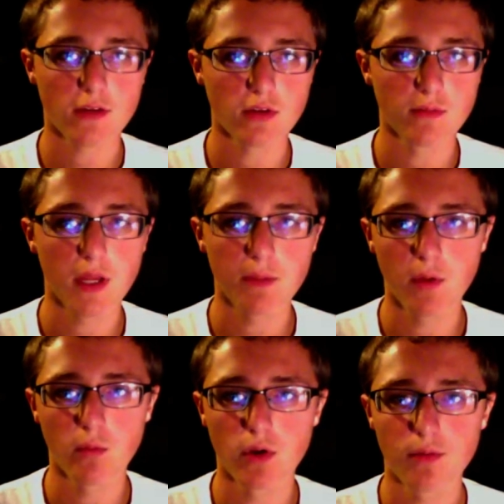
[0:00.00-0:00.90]
make me
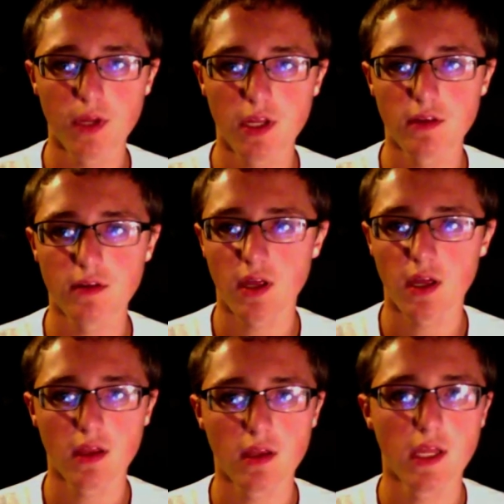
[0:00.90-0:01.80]
one, because I
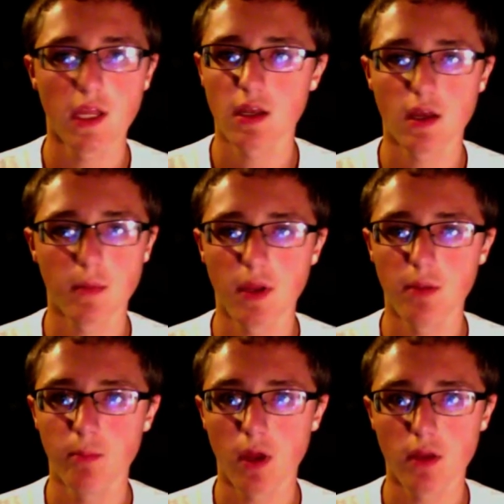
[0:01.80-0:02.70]
cannot make
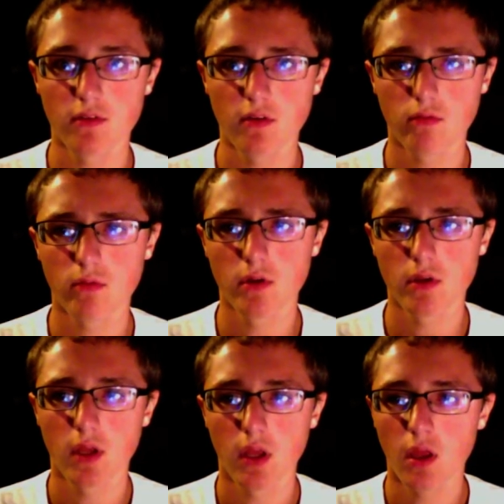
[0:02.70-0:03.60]
myself one,
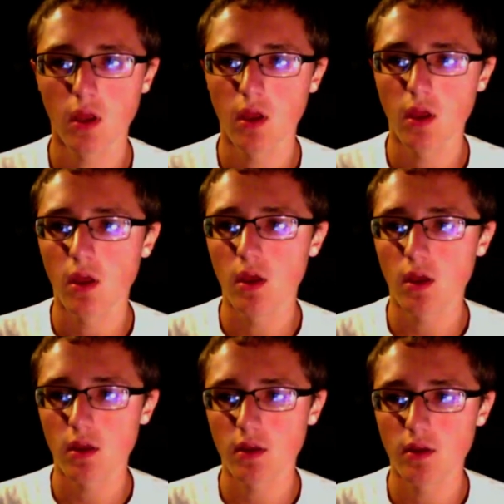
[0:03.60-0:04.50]

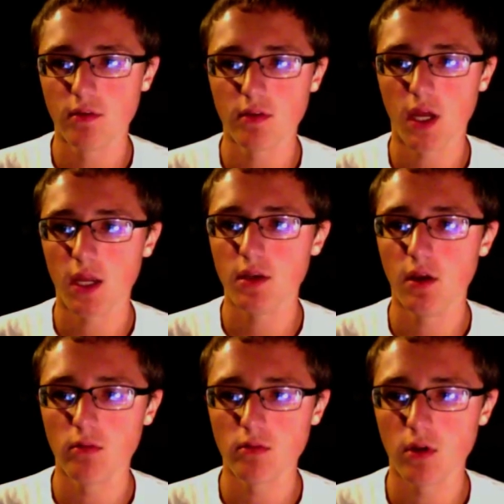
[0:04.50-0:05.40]
because I don't
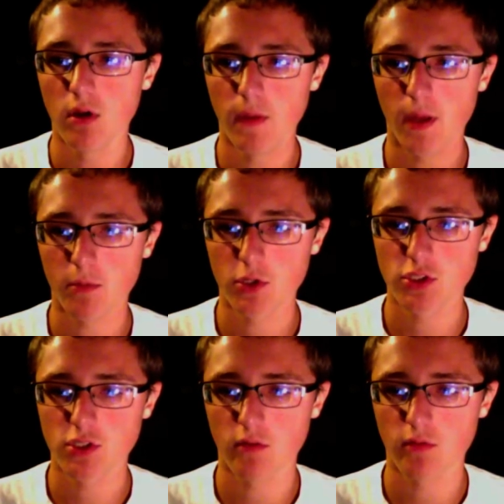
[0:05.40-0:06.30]
know that much
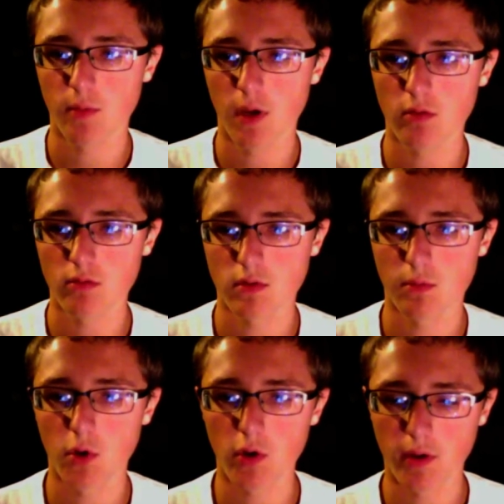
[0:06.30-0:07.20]
stuff about the
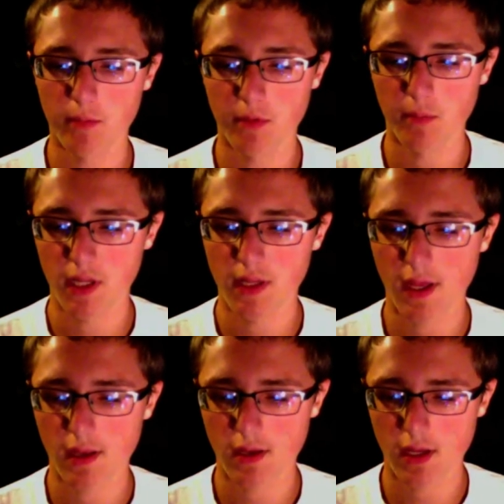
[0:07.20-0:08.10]
programs that make that, and
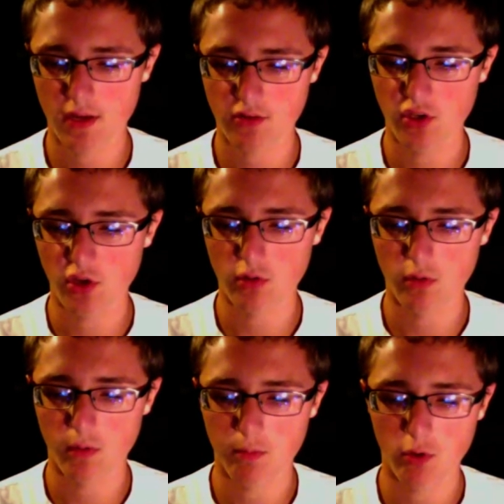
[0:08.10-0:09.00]
I actually don't know what
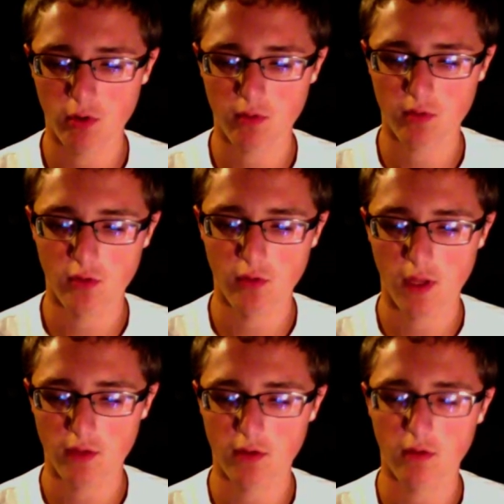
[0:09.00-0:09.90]
programs do that
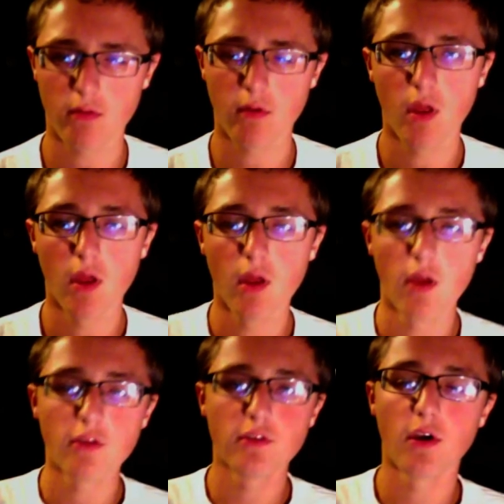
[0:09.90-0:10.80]
stuff.
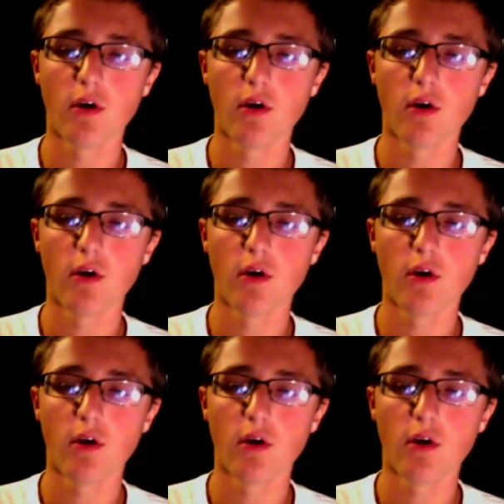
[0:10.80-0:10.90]
So